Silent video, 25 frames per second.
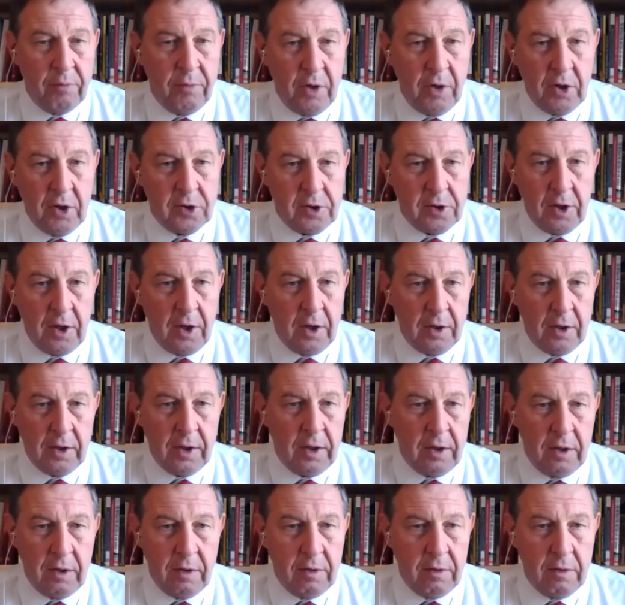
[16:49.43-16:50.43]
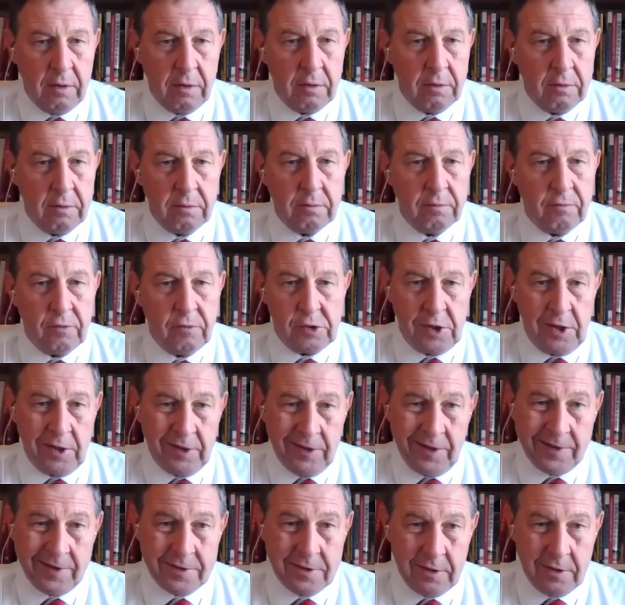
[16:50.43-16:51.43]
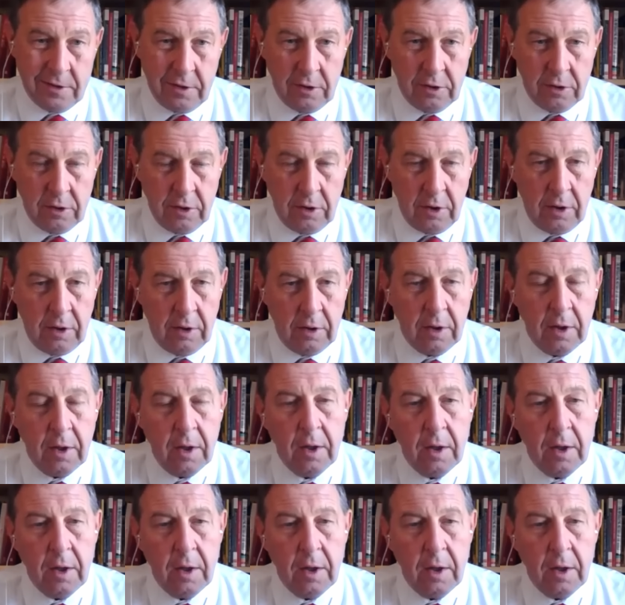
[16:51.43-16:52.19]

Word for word: minister and he was elected as the